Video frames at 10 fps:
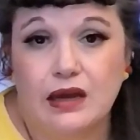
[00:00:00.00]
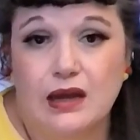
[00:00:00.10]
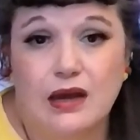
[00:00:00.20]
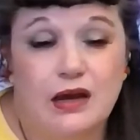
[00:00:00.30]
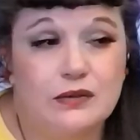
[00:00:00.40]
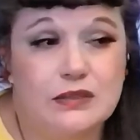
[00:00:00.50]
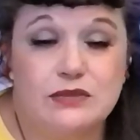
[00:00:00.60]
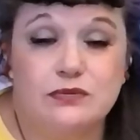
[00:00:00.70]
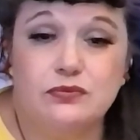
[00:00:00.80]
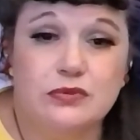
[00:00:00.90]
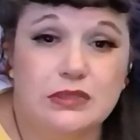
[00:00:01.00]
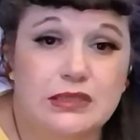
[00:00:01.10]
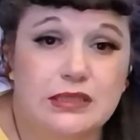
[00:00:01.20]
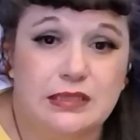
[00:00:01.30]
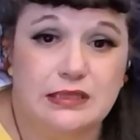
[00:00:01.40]
I was really
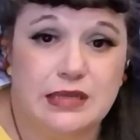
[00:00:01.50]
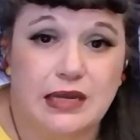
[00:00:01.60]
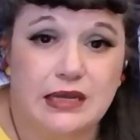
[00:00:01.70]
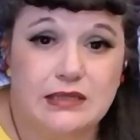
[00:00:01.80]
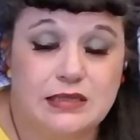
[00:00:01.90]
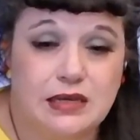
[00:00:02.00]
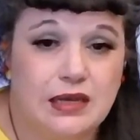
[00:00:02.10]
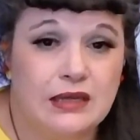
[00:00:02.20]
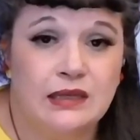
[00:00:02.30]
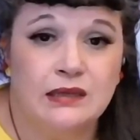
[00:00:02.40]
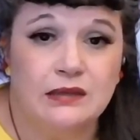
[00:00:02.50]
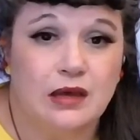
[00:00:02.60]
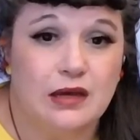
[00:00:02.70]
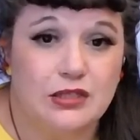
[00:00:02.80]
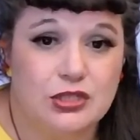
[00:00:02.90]
in a daze and in a lot
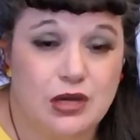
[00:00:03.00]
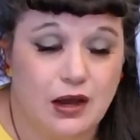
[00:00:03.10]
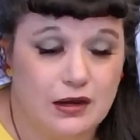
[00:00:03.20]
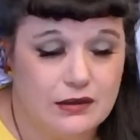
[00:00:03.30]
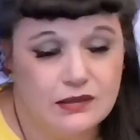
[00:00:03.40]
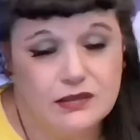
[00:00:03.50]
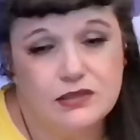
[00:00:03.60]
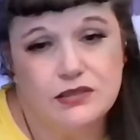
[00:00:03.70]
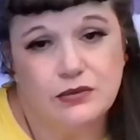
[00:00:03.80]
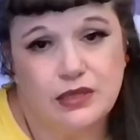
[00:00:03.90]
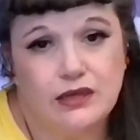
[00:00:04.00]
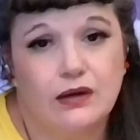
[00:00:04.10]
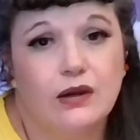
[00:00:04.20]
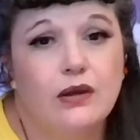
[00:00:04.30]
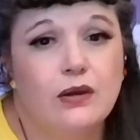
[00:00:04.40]
of shock. So here,
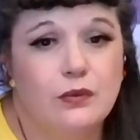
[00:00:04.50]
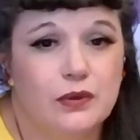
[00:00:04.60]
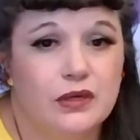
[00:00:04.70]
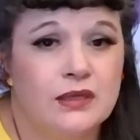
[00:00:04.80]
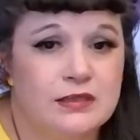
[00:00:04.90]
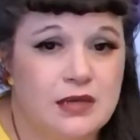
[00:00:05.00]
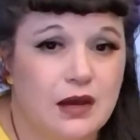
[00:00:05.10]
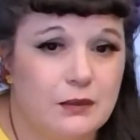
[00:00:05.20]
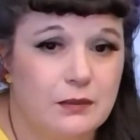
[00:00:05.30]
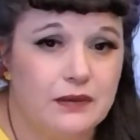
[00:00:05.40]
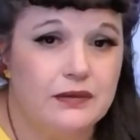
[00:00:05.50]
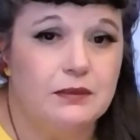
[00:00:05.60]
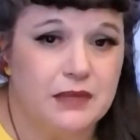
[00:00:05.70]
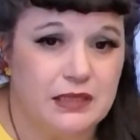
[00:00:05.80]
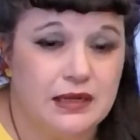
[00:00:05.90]
we're going to talk about the
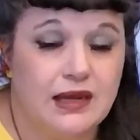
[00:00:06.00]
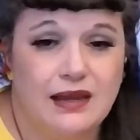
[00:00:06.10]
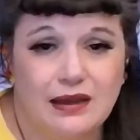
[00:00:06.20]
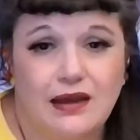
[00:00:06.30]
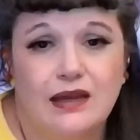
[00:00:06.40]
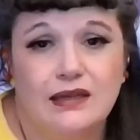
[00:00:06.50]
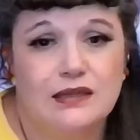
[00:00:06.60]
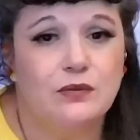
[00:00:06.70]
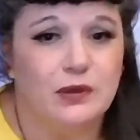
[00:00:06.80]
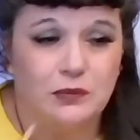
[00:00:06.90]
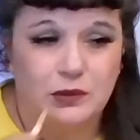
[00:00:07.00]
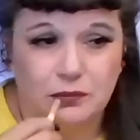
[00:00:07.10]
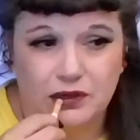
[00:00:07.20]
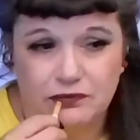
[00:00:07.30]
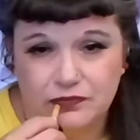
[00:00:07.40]
Monday. I need one more
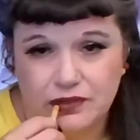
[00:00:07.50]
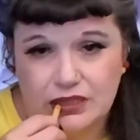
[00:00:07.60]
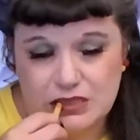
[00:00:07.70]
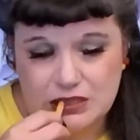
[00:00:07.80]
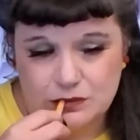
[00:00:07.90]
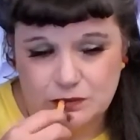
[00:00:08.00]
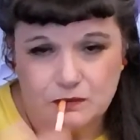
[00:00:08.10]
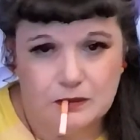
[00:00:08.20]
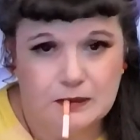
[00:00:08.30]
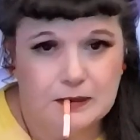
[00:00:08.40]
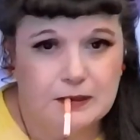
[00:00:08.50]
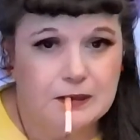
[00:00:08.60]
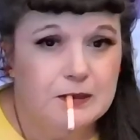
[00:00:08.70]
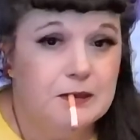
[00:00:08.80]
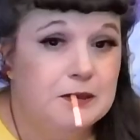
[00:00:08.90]
puff for this.
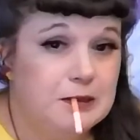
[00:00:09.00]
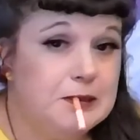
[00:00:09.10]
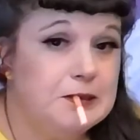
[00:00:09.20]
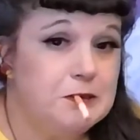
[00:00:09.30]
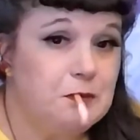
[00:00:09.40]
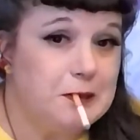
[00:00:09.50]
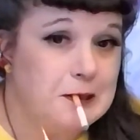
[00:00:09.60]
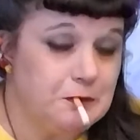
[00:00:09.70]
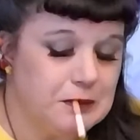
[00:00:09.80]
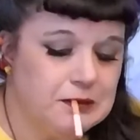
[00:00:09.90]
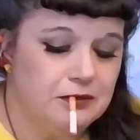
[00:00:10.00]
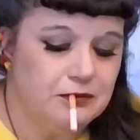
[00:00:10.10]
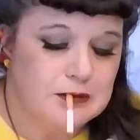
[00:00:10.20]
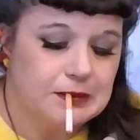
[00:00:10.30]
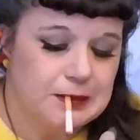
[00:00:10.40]
It's making me a little
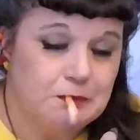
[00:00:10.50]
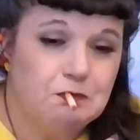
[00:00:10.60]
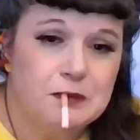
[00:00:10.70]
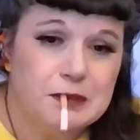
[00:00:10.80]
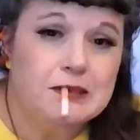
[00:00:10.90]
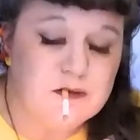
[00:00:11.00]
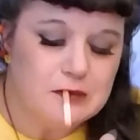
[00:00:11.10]
verklempt, but that's okay.